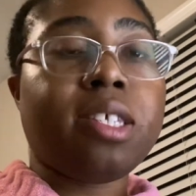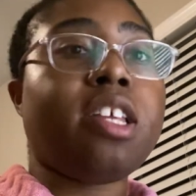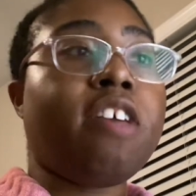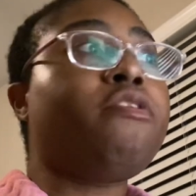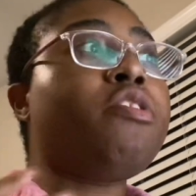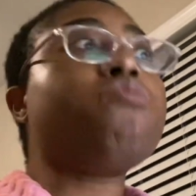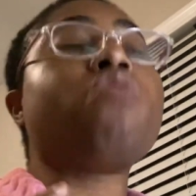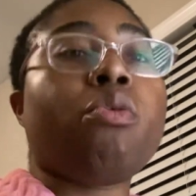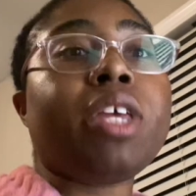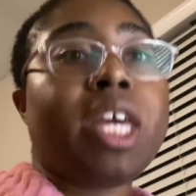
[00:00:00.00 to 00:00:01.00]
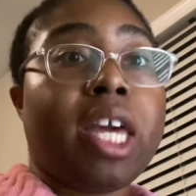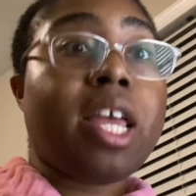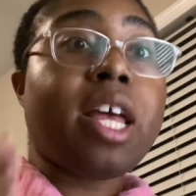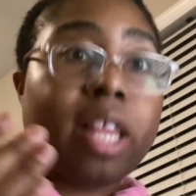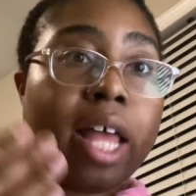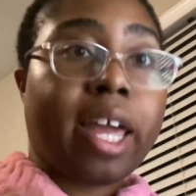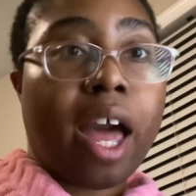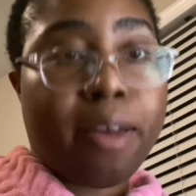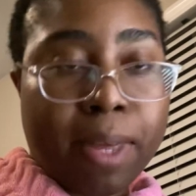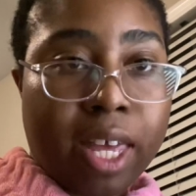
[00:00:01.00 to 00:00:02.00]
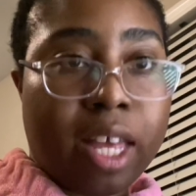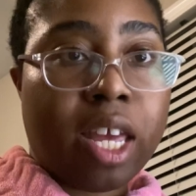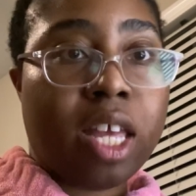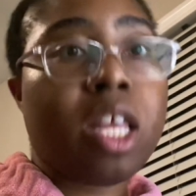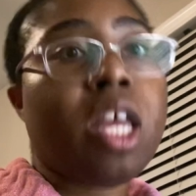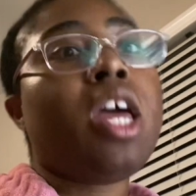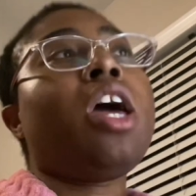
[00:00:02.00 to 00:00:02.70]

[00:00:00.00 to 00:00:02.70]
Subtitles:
and if you don't eat like I'm eating,